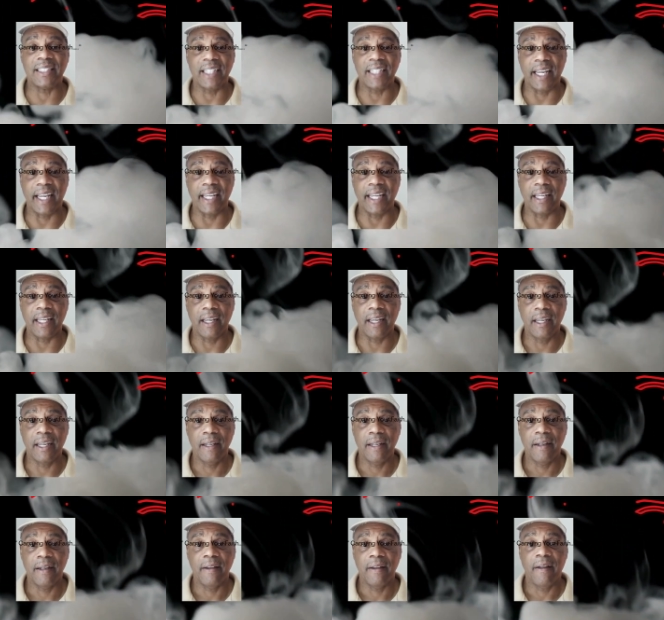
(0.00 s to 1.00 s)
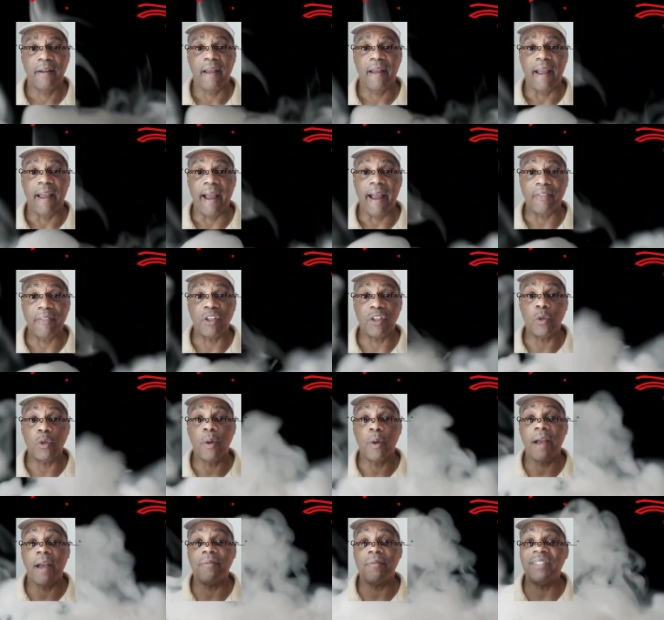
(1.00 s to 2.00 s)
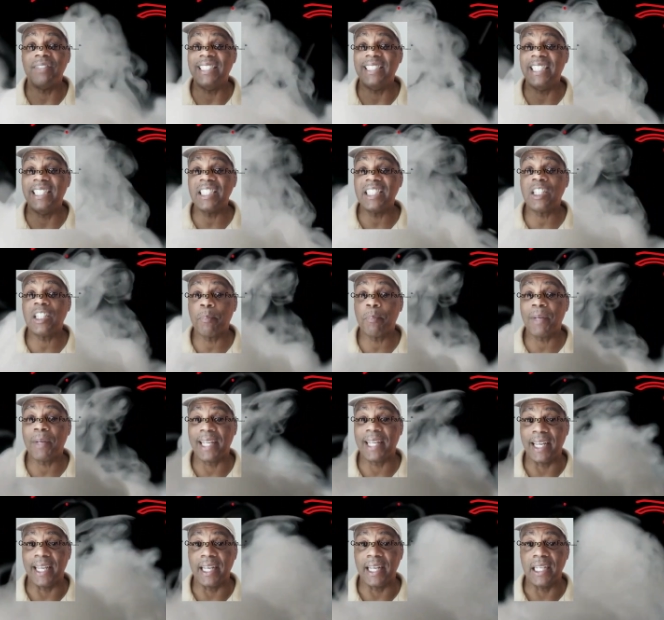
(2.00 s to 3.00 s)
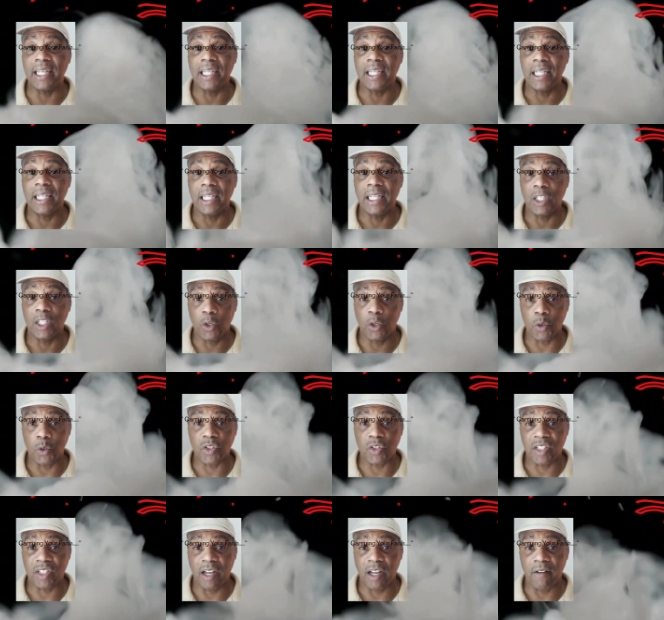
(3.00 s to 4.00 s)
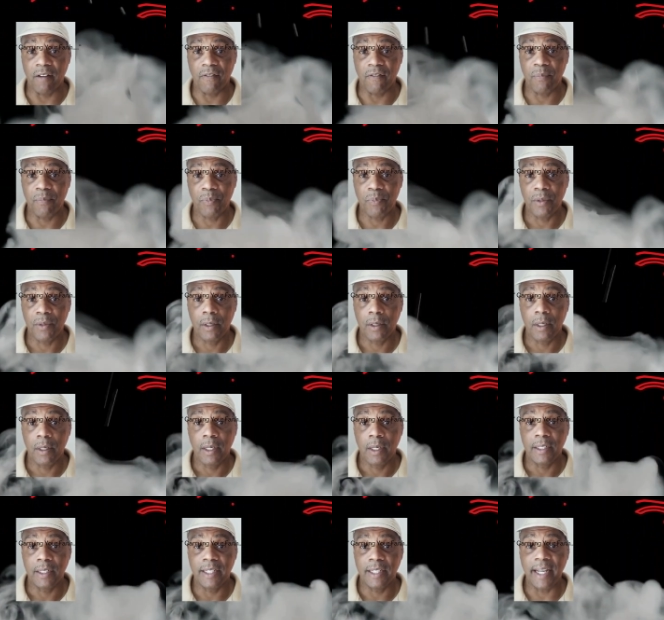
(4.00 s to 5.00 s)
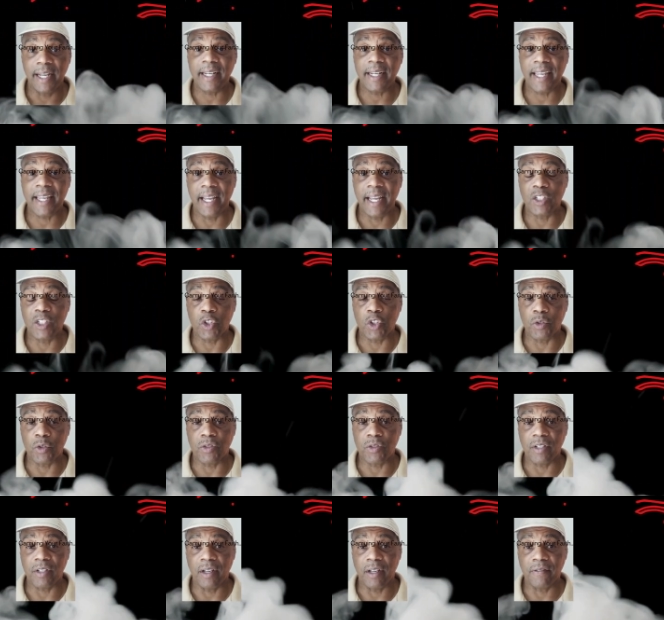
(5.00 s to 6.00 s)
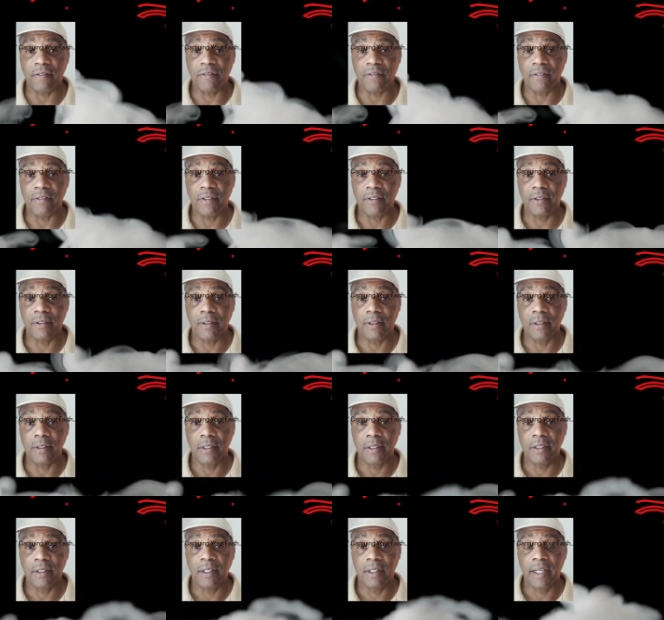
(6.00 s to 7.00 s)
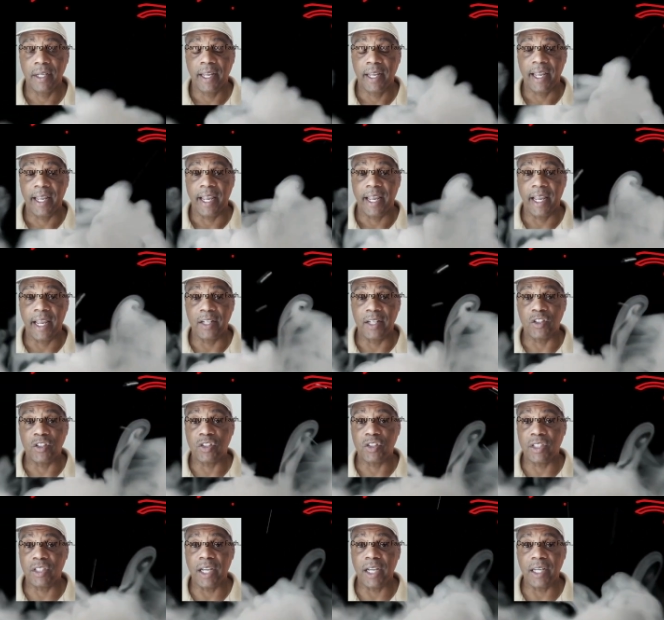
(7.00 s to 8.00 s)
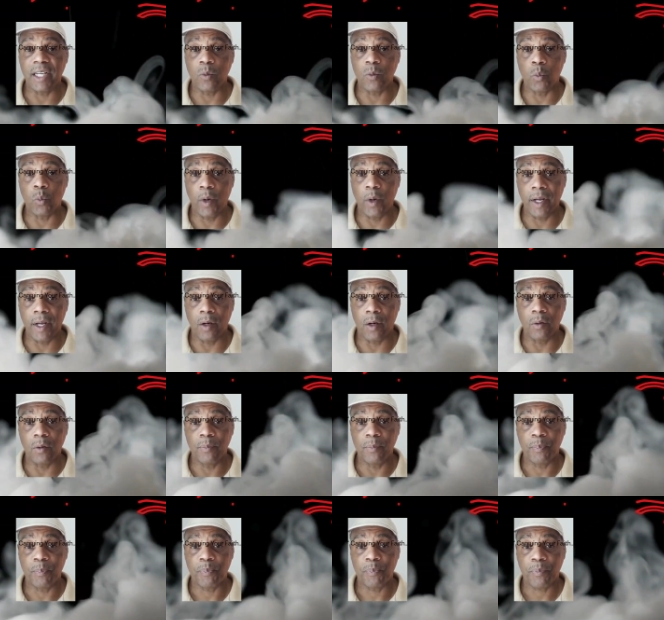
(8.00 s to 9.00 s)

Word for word: to take, after you have disciplined yourself, dedicate yourself and study well